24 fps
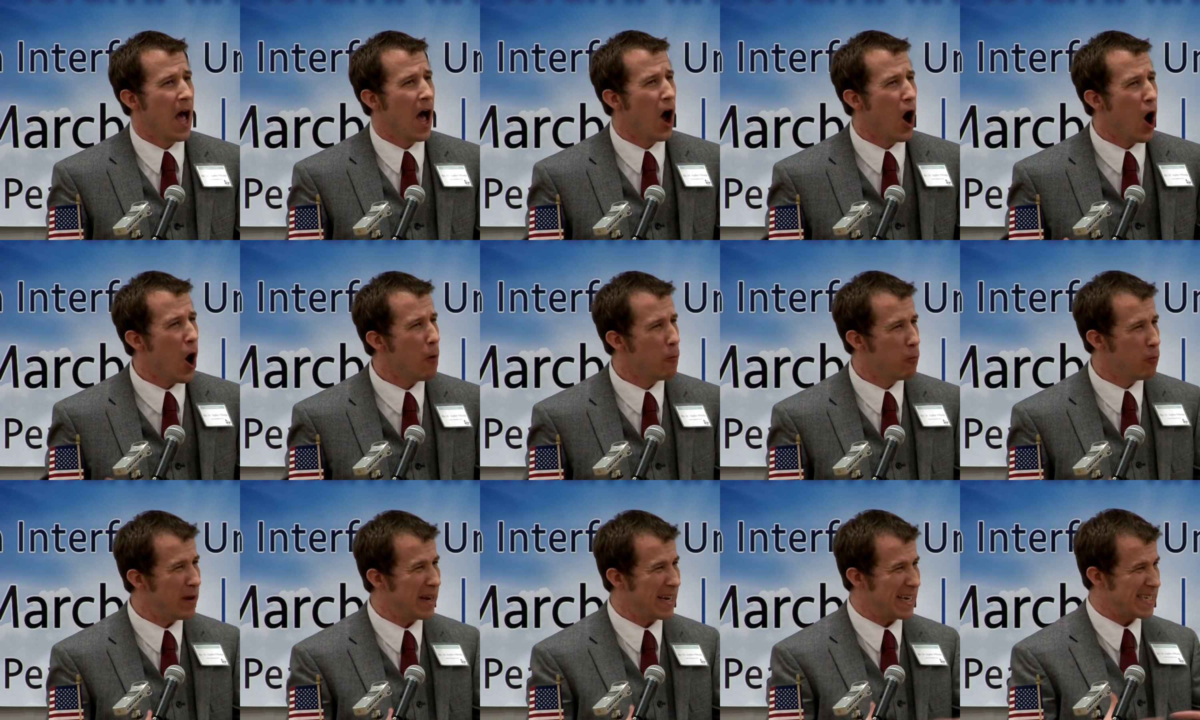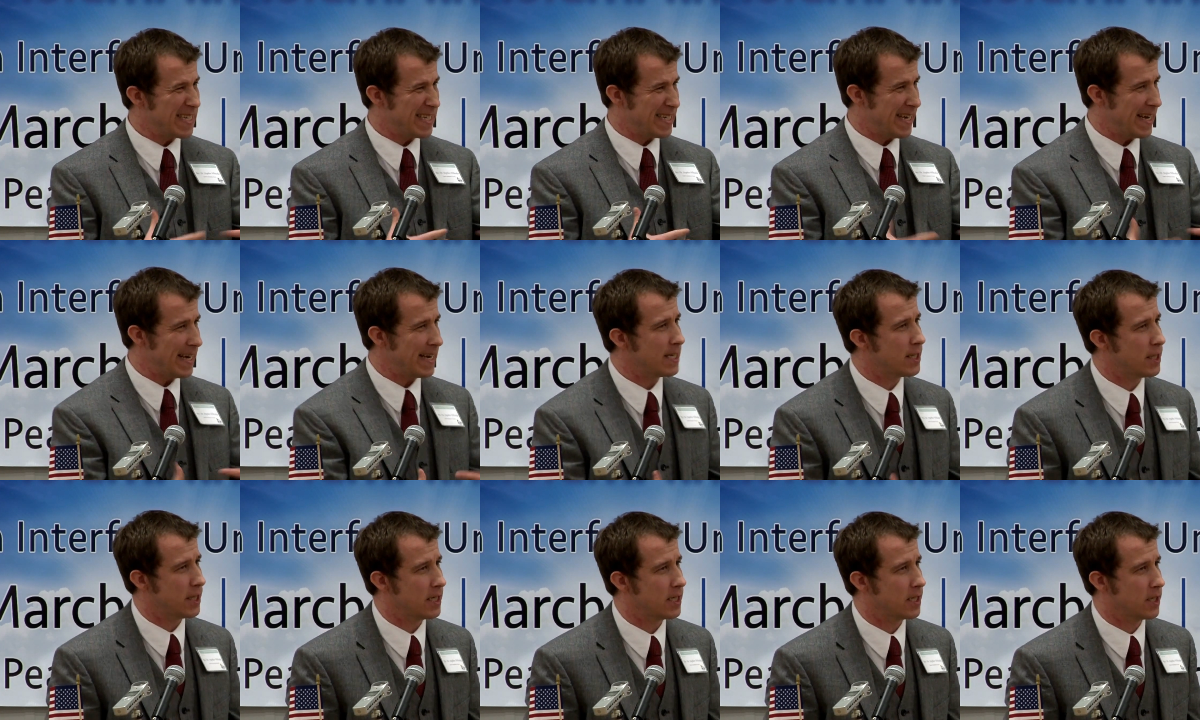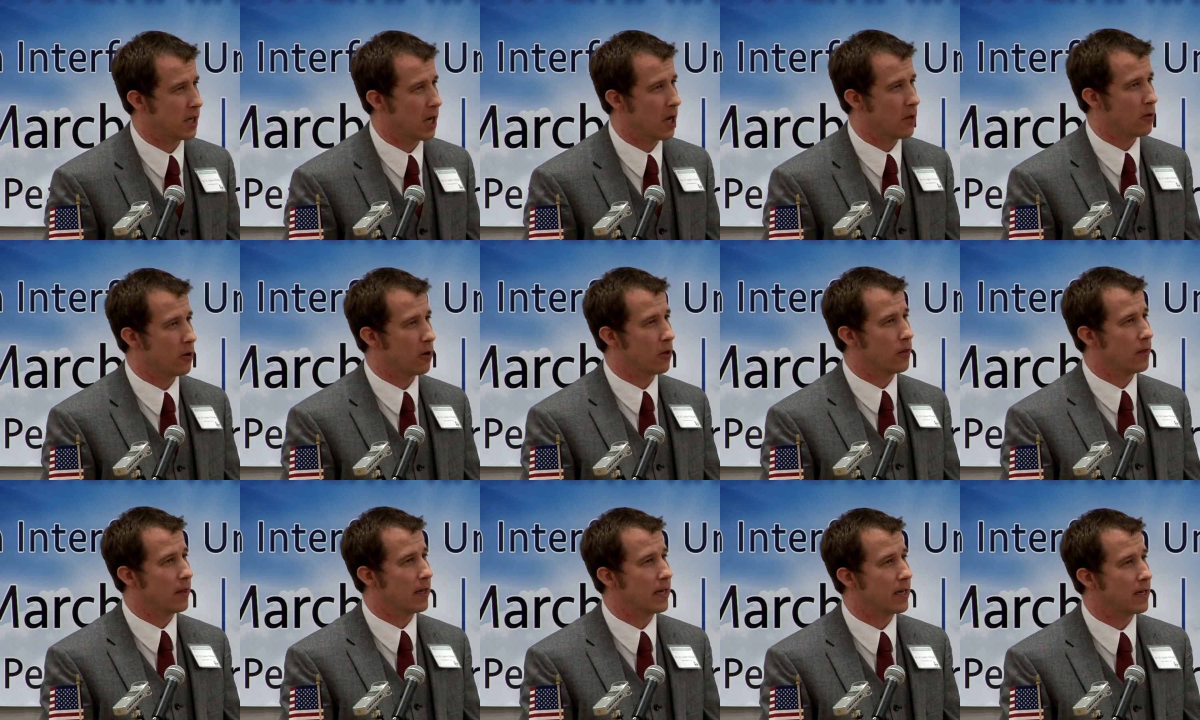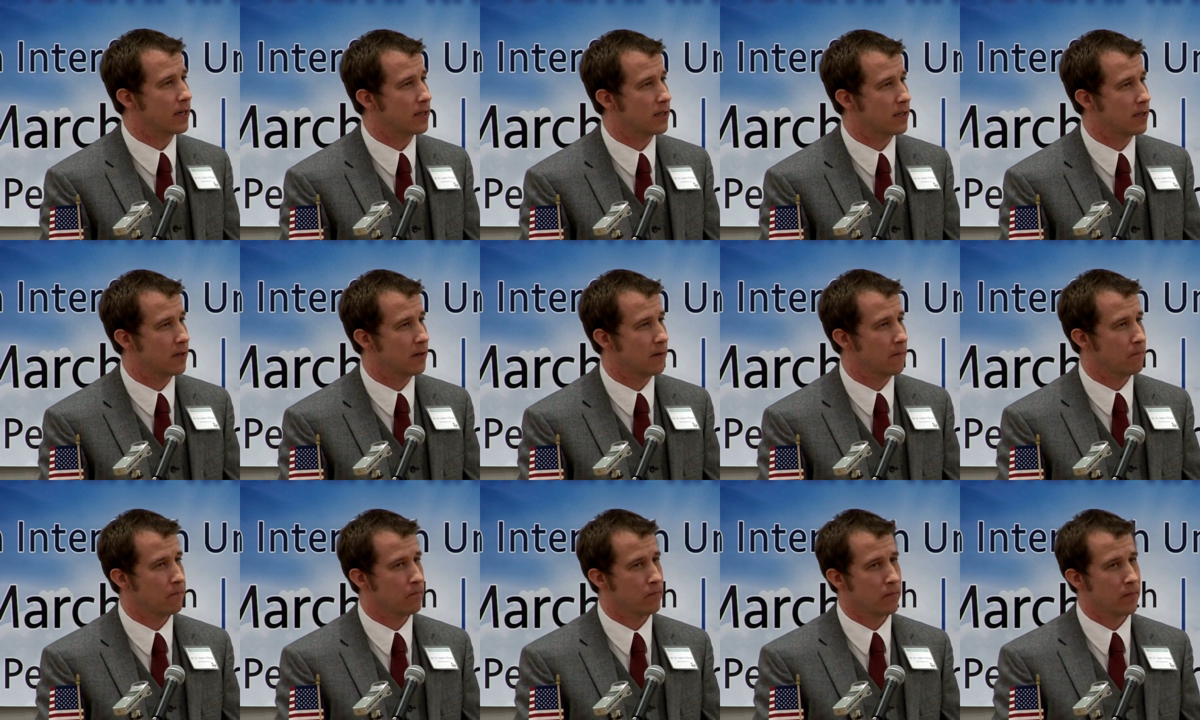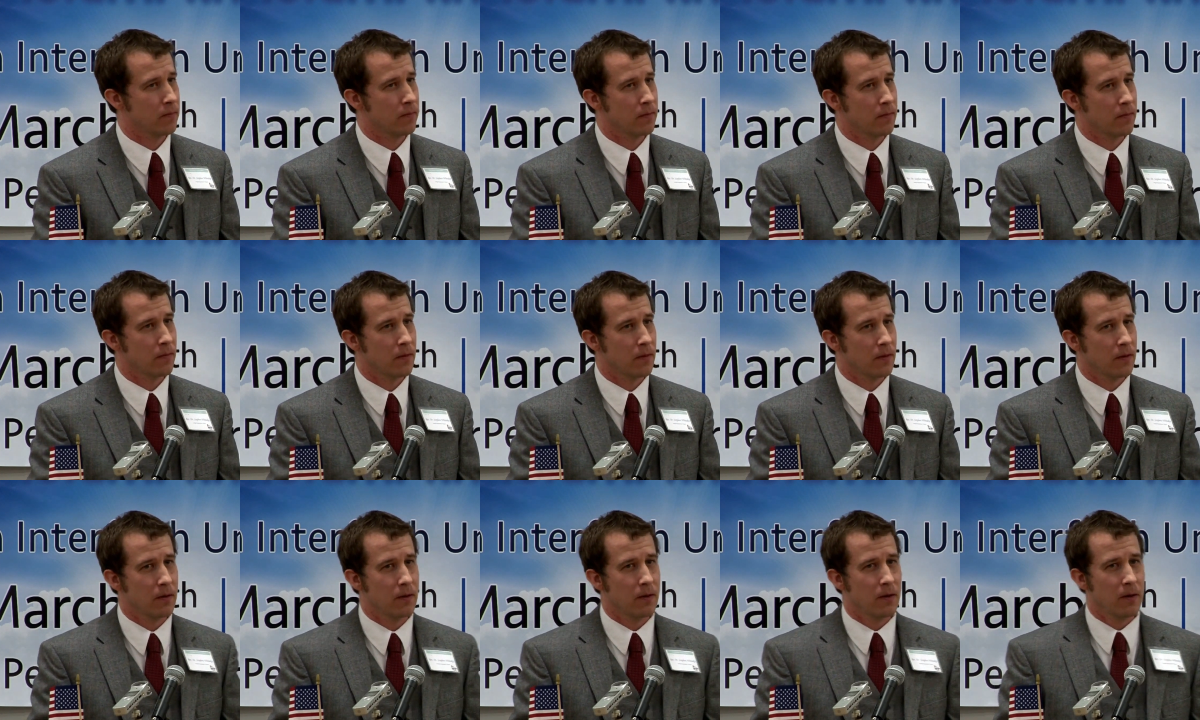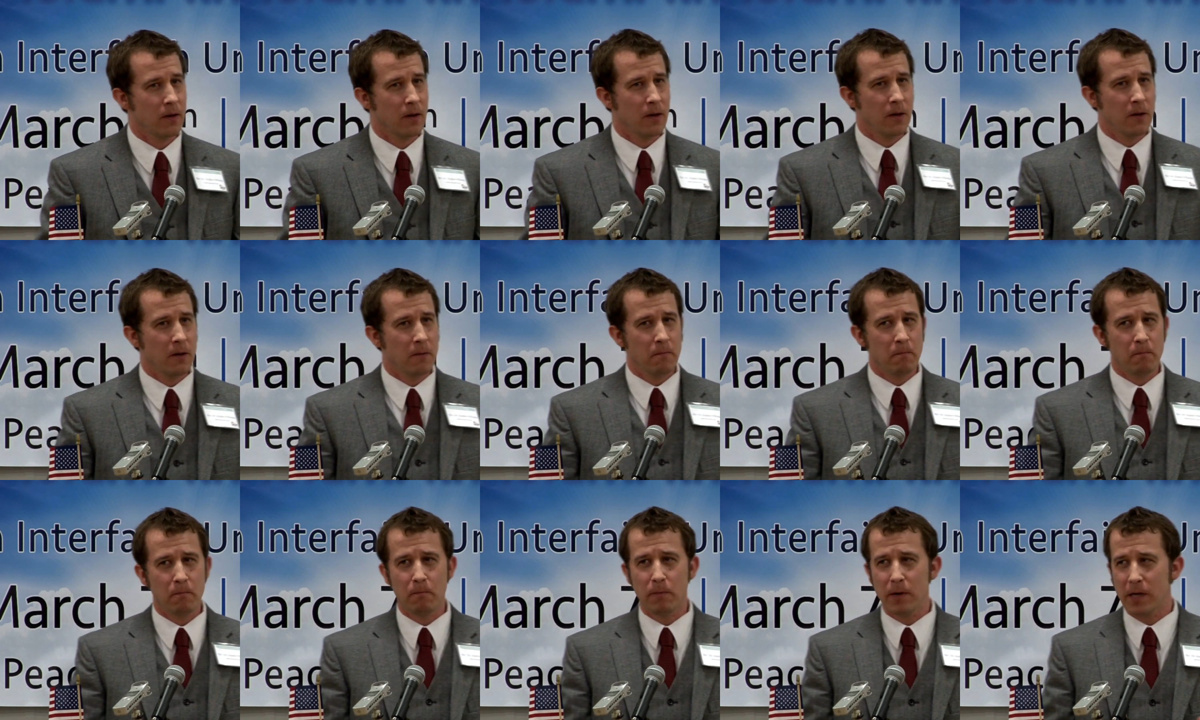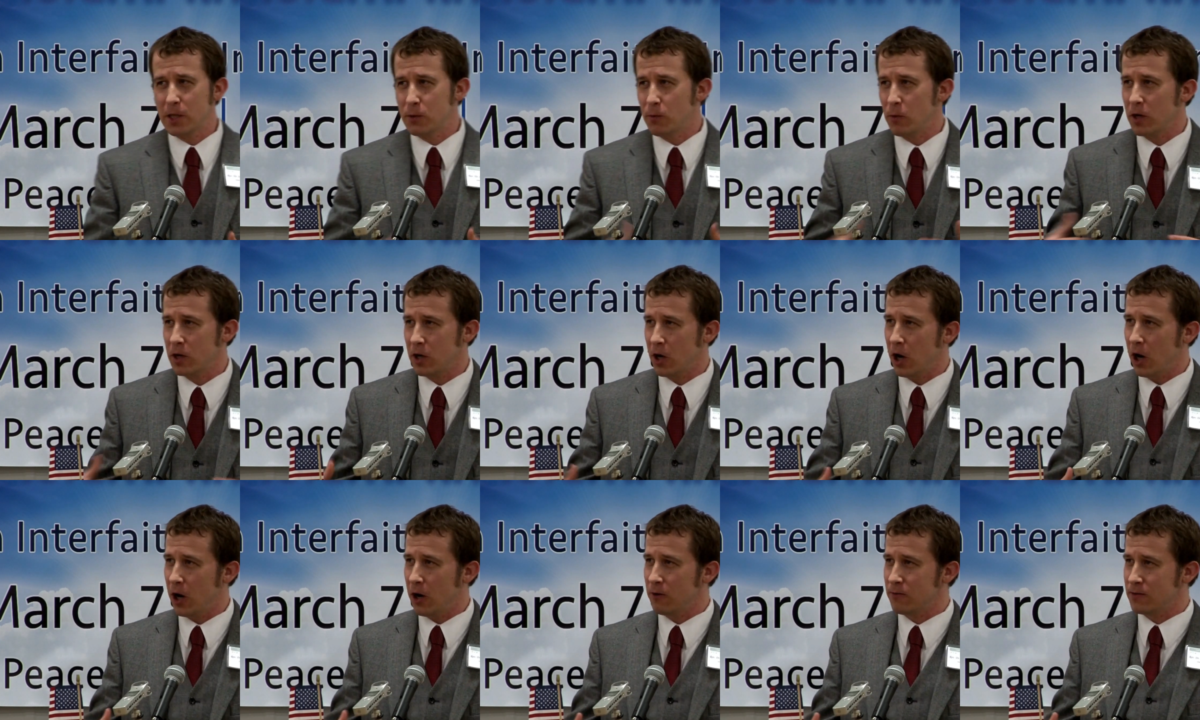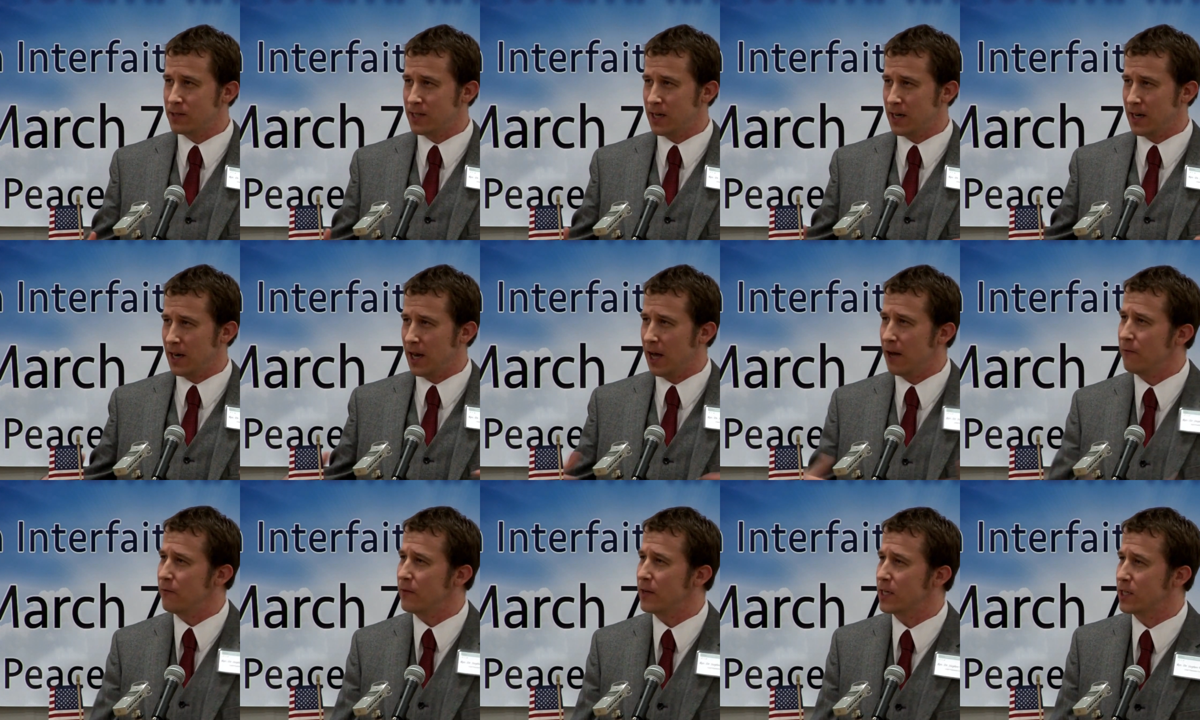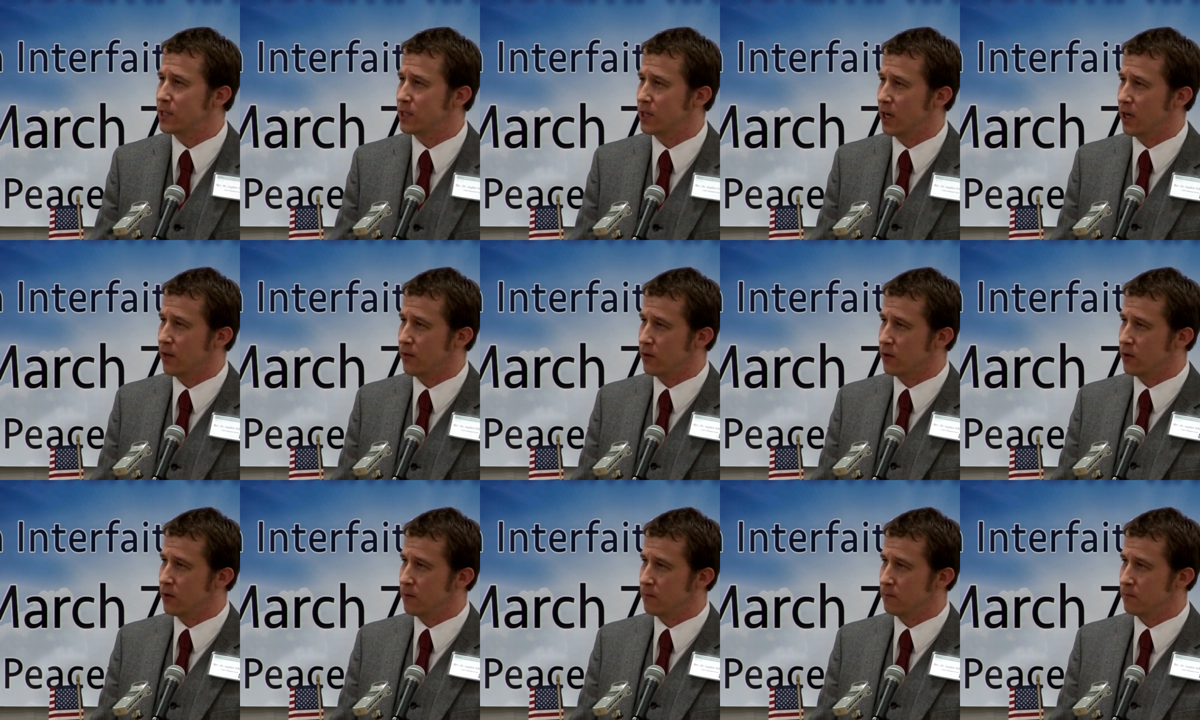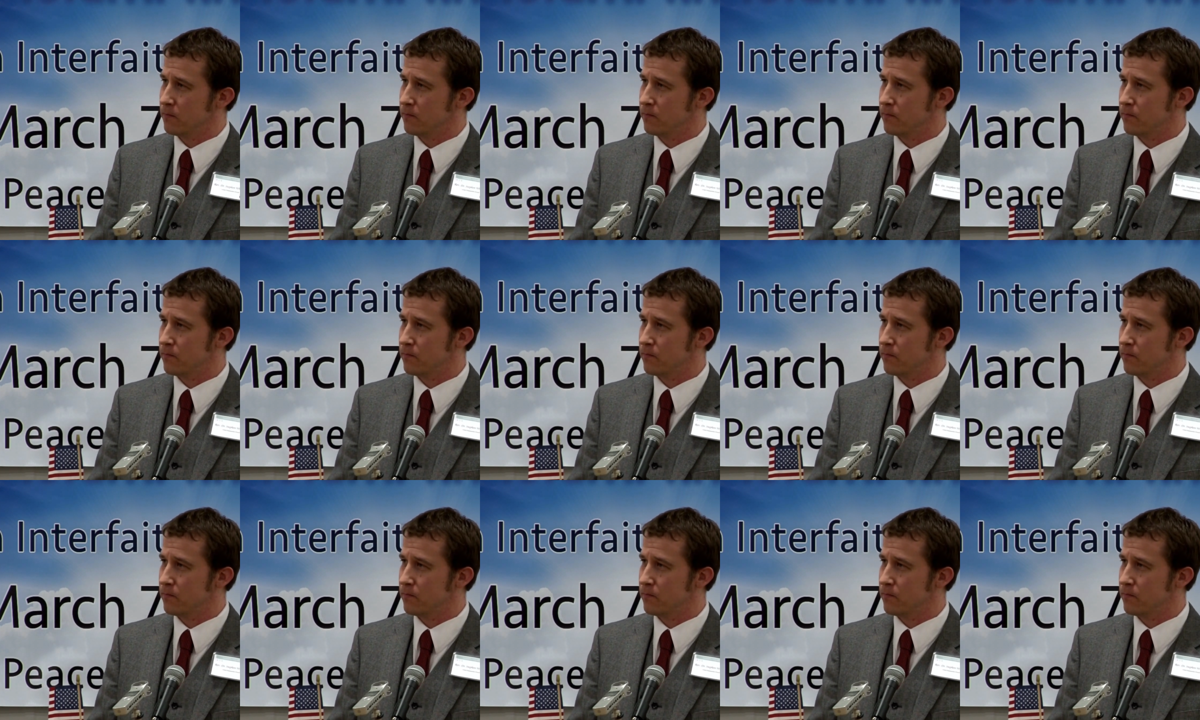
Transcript: I hope we can teach each other things because we're called to love each other.